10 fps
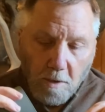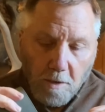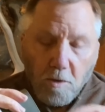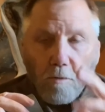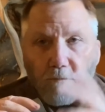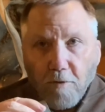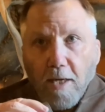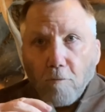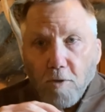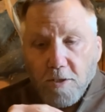So for
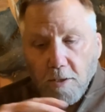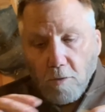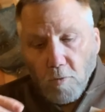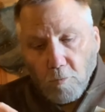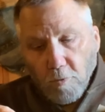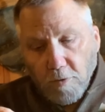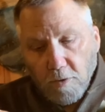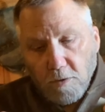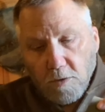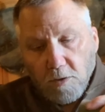that reason, I went
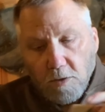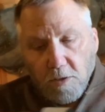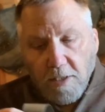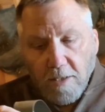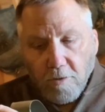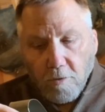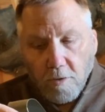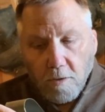with just the standard